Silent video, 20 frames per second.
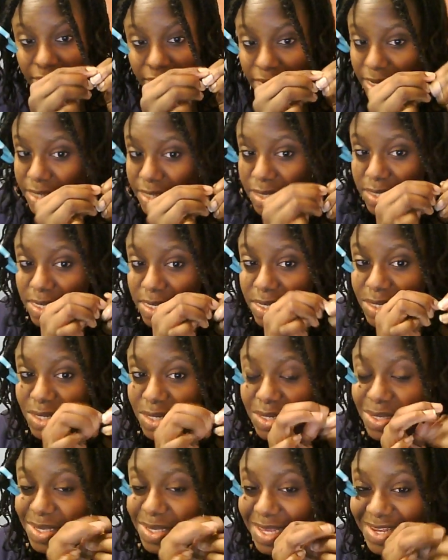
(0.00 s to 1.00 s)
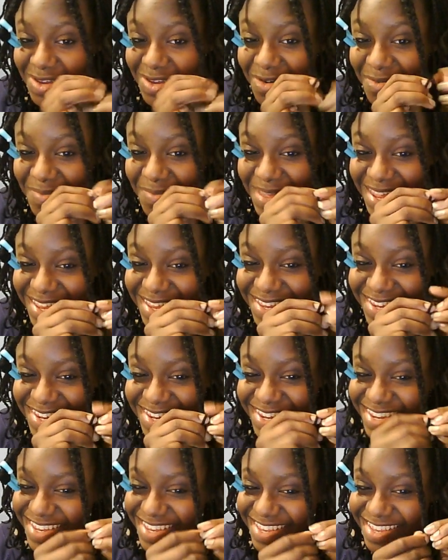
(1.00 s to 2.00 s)
extensions that don't match
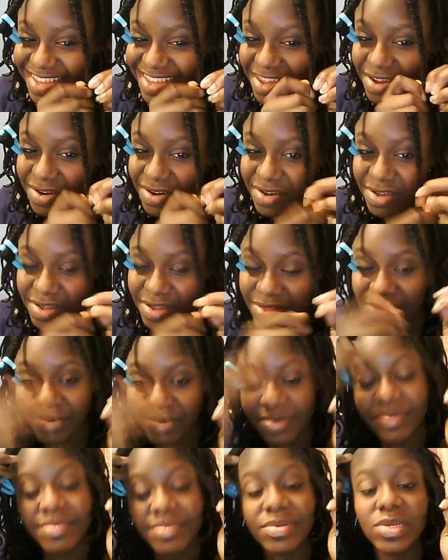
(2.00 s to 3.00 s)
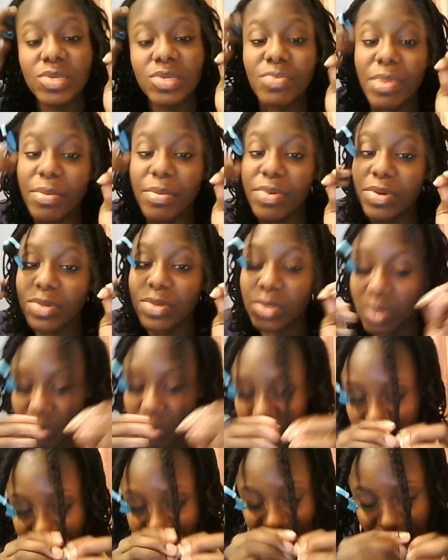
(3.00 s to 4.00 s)
the hair color. It's my personal
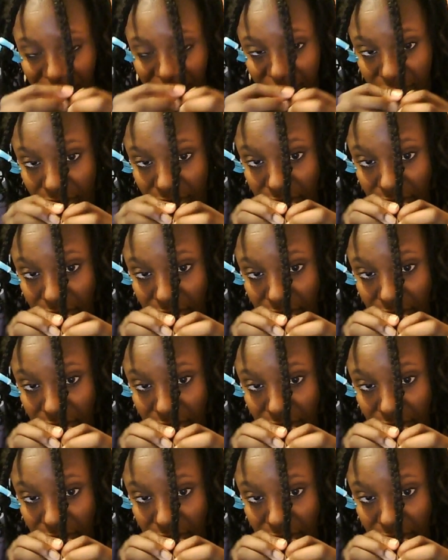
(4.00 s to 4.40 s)
preference.